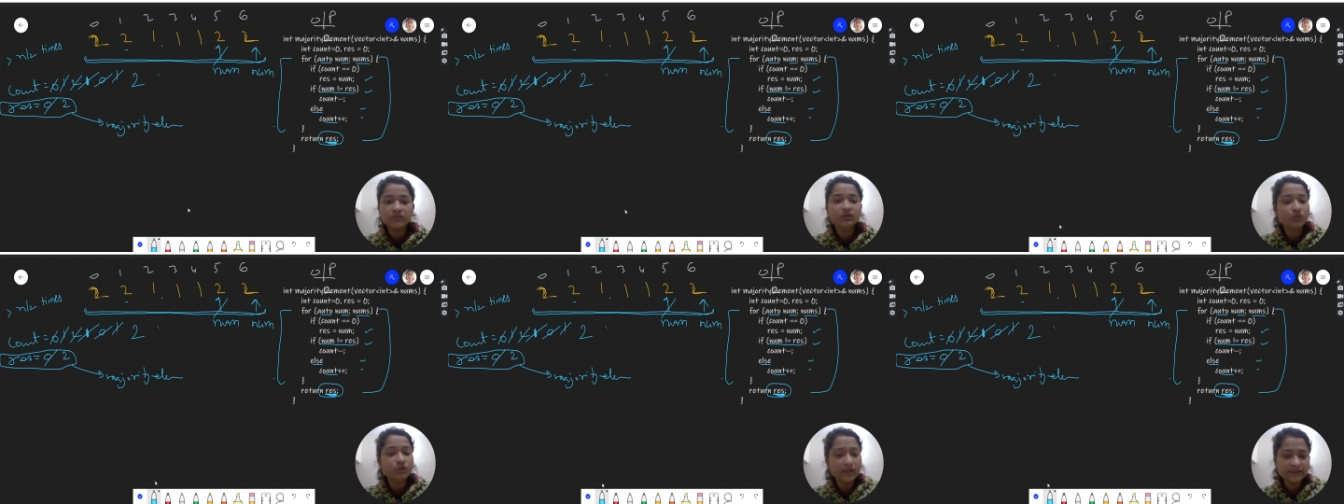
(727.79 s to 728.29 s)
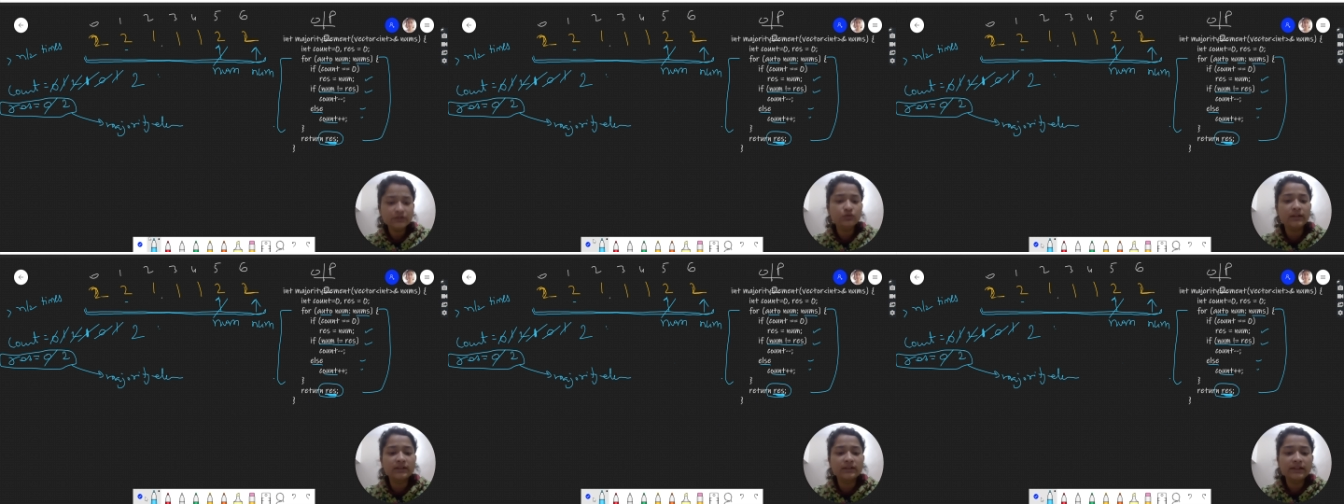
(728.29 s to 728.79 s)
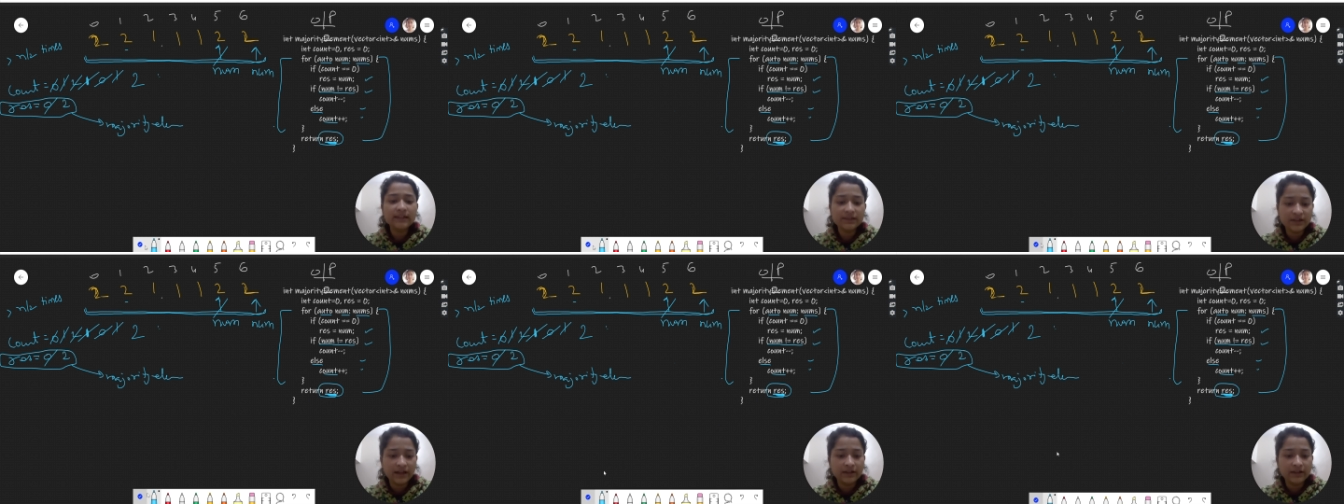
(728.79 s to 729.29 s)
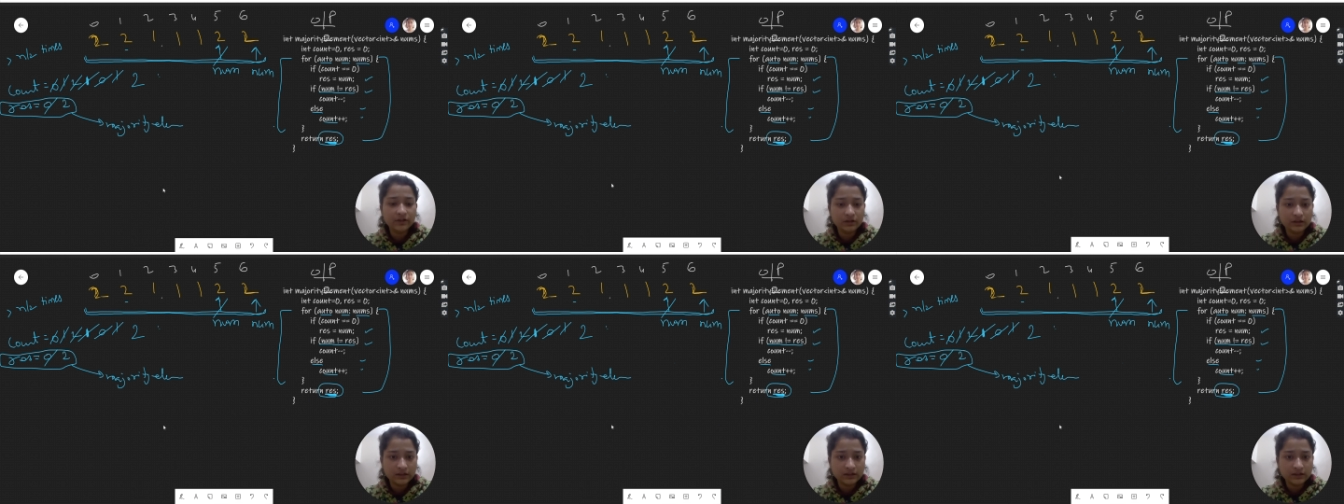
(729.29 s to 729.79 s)
So let's do one thing. Let's try run
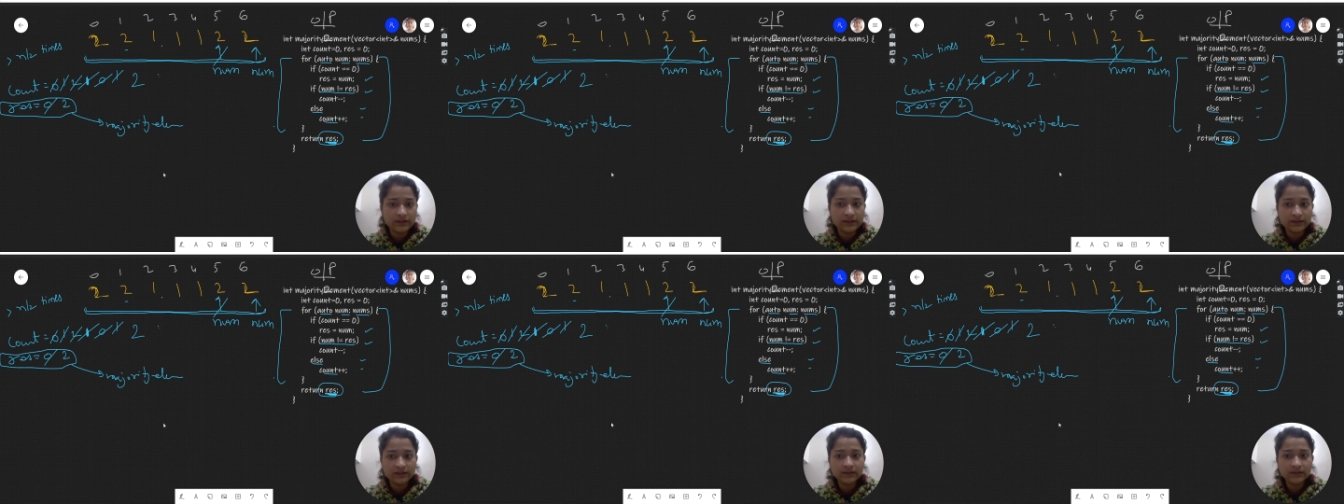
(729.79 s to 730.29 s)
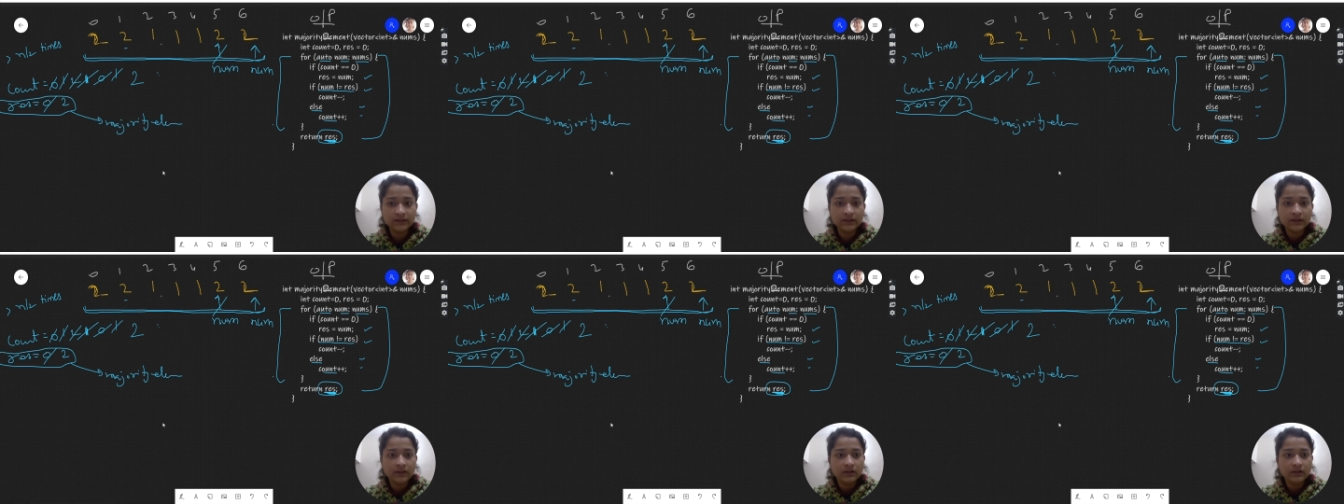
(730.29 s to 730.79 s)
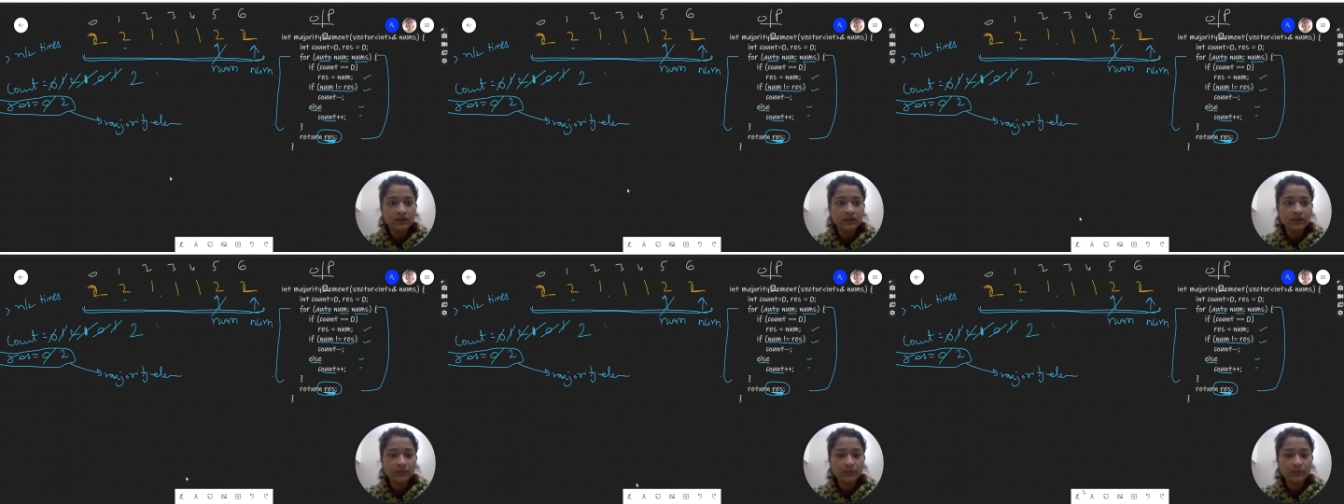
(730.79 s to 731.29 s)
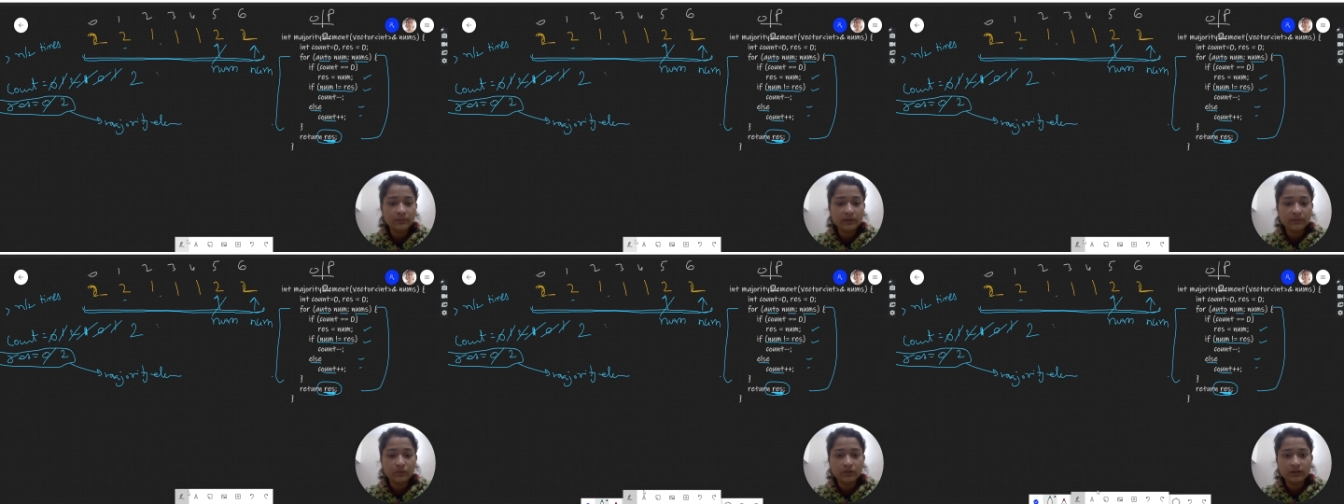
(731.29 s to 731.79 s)
another test case. It will become
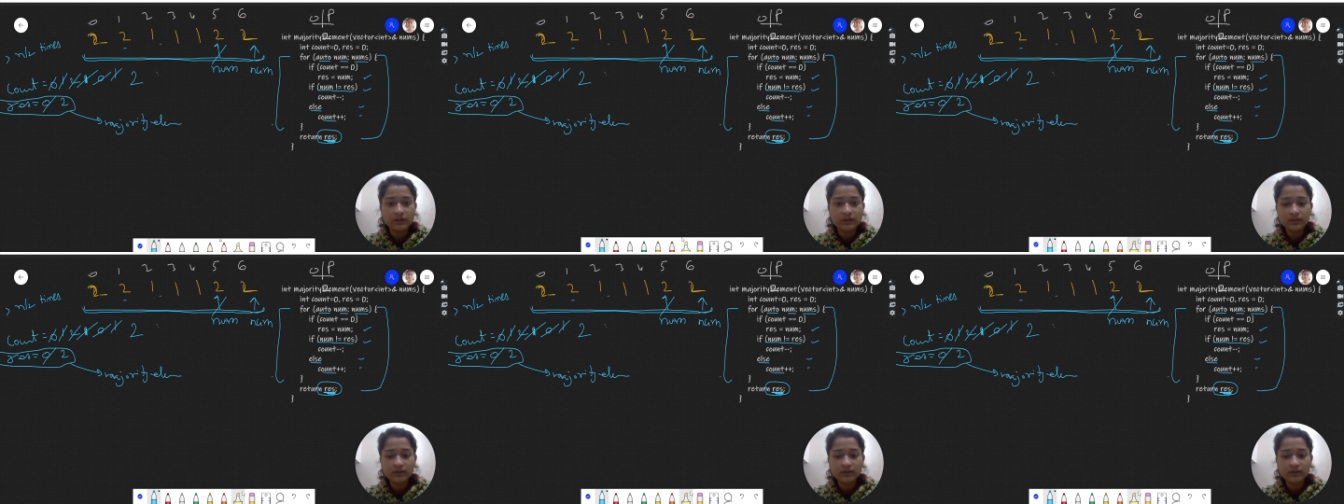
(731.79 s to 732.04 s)
more clear.